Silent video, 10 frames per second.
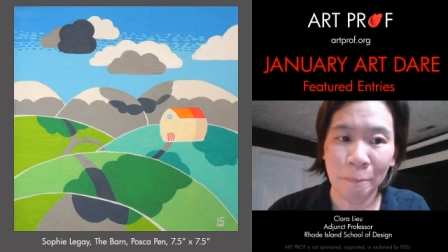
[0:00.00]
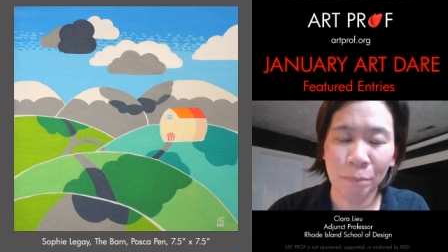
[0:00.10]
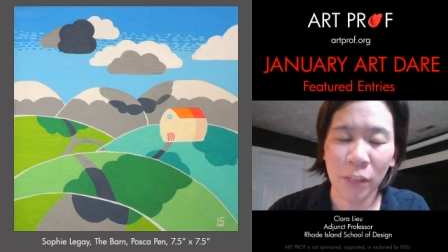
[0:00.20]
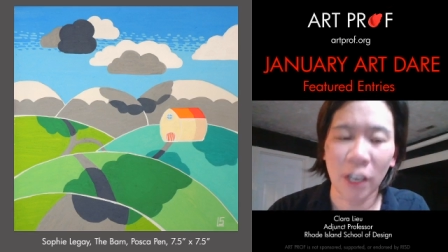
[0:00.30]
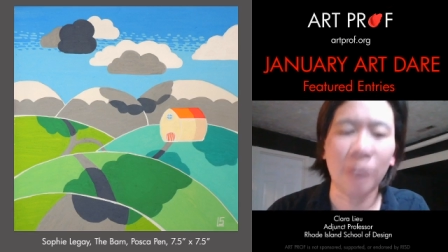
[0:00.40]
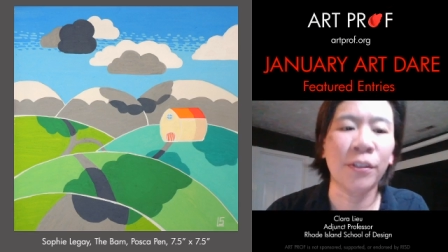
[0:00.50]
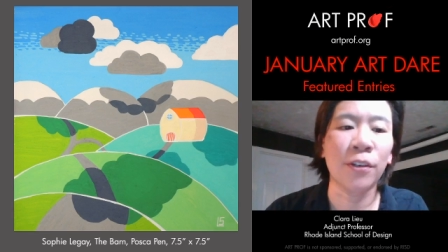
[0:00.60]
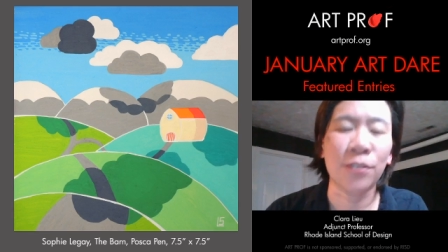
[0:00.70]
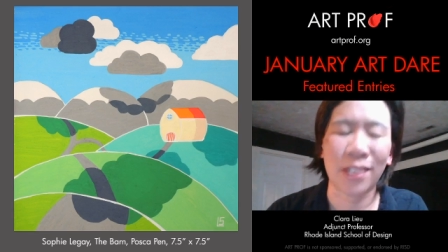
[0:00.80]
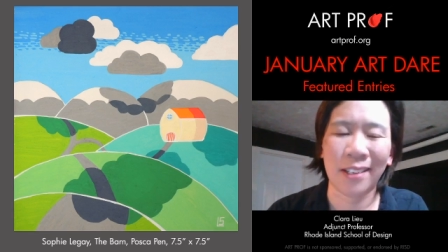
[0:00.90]
of
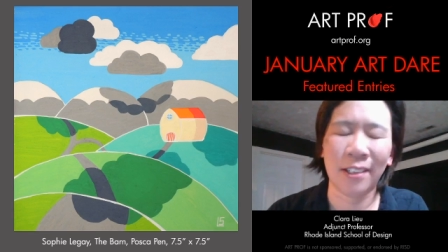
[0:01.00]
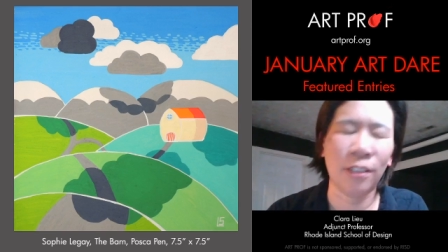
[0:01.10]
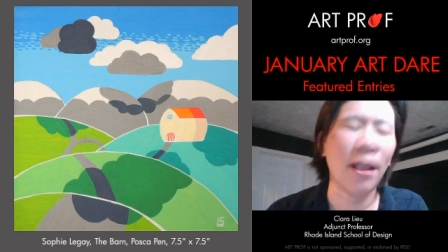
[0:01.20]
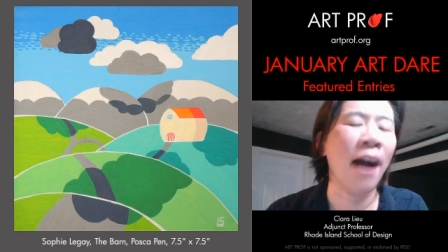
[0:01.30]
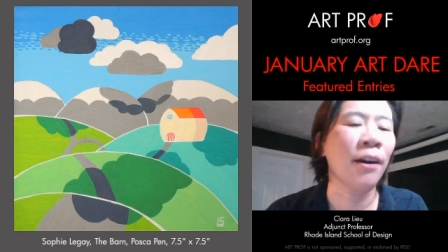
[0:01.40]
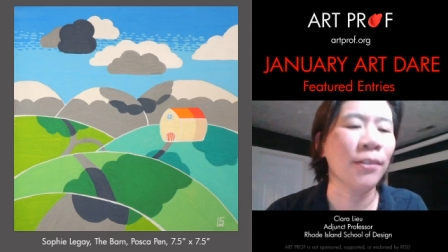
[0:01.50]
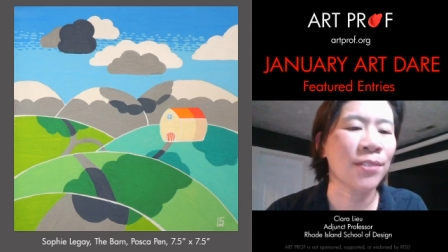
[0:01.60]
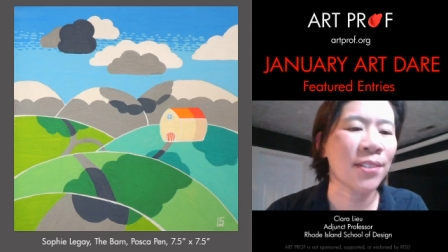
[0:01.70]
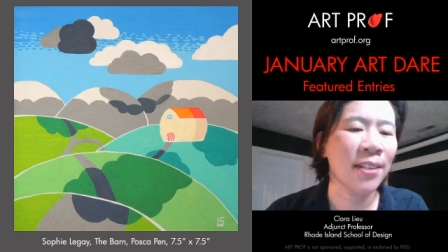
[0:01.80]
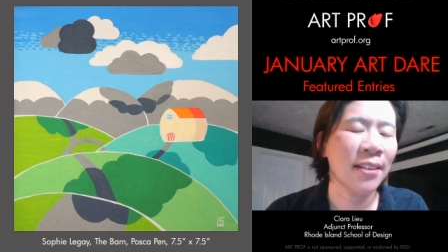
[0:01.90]
those
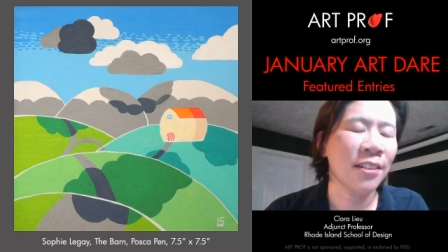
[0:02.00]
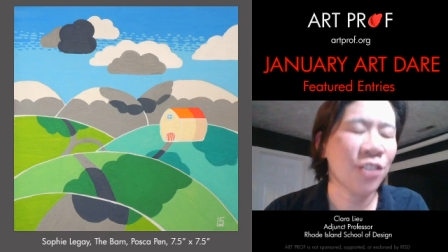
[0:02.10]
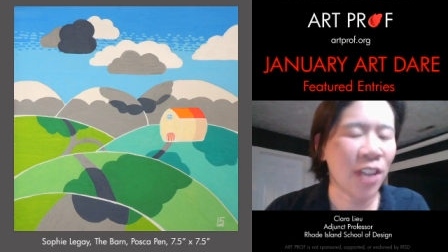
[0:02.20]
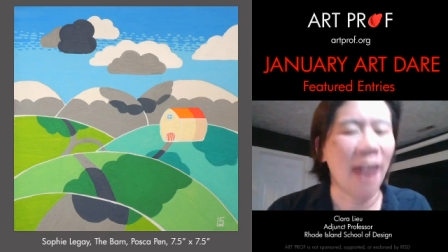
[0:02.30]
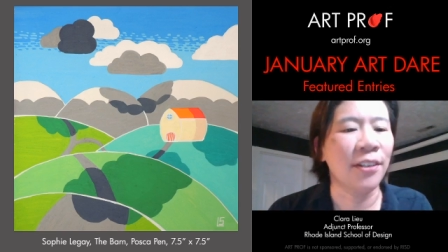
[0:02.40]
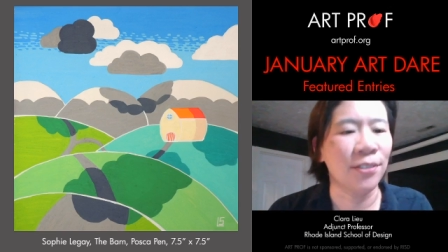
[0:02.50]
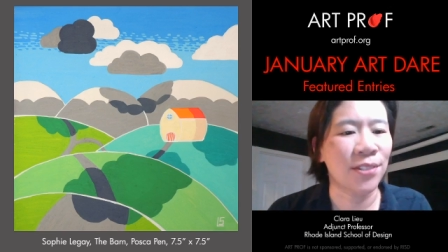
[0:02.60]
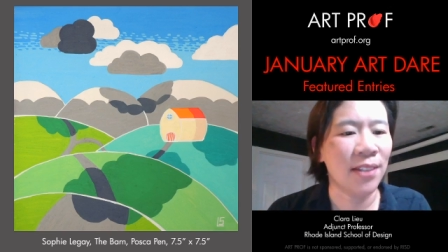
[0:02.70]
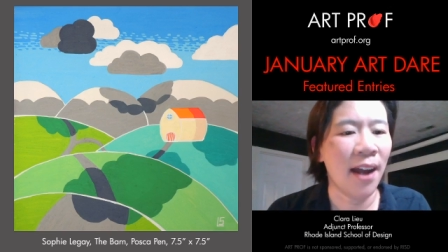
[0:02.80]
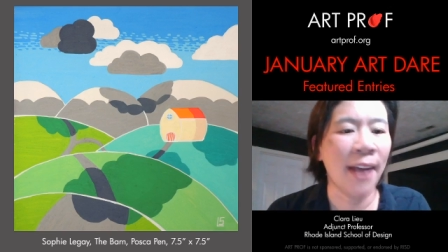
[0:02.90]
clouds
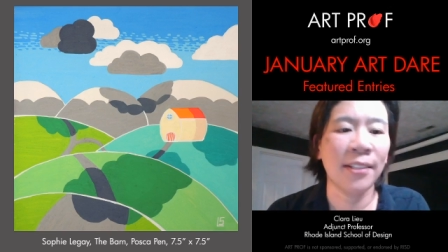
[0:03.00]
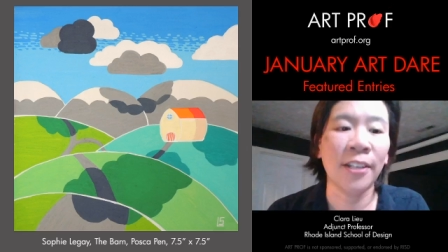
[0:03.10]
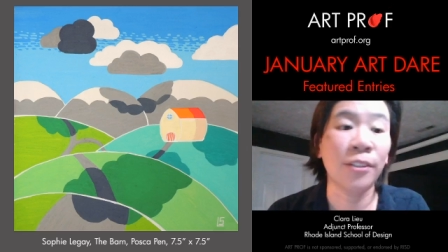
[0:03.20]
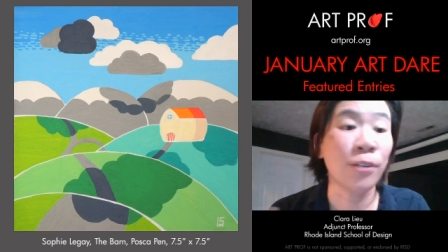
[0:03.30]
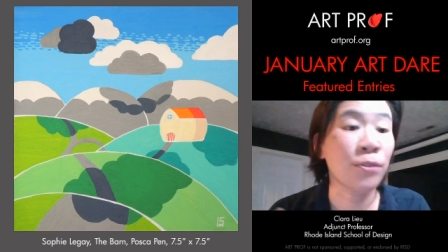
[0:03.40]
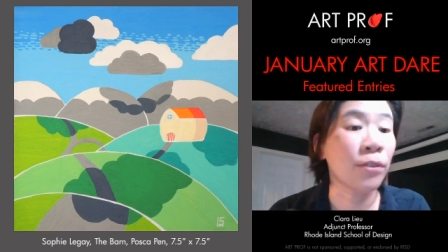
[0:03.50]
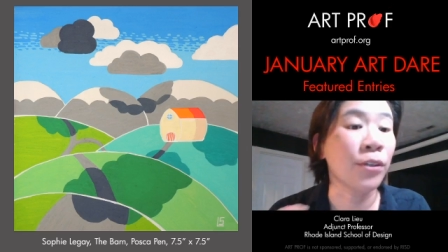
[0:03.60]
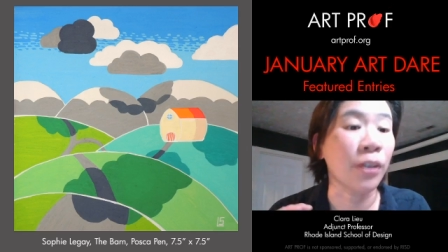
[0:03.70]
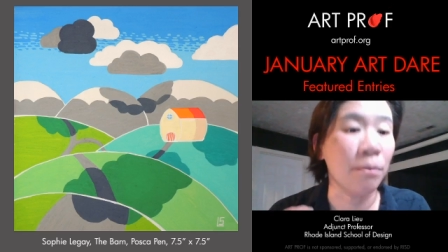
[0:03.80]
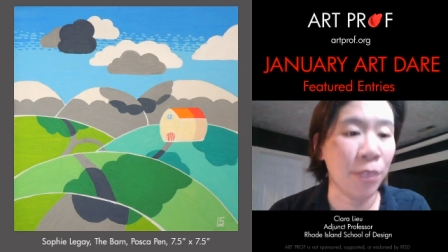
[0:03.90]
shadows. I think those would
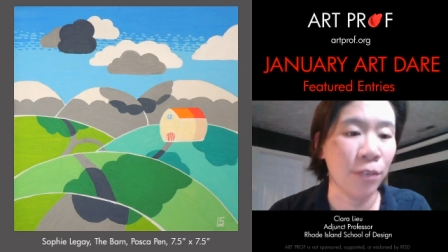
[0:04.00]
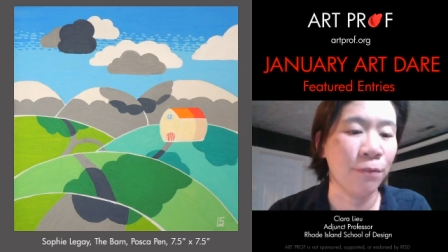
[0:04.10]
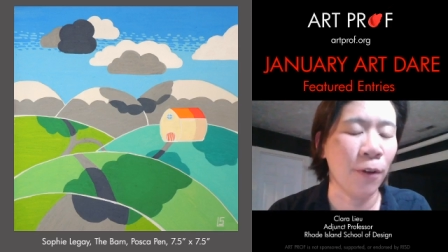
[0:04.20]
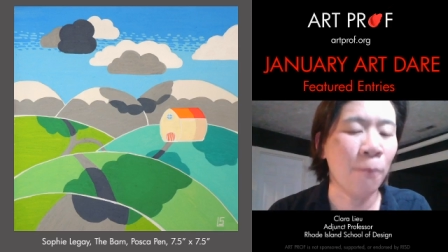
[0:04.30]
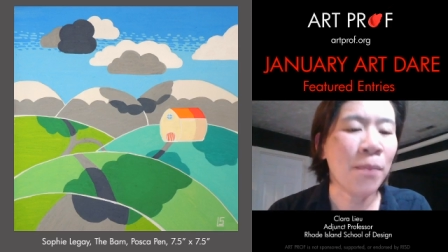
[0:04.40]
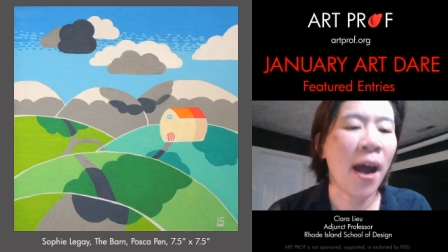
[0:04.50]
look beautiful.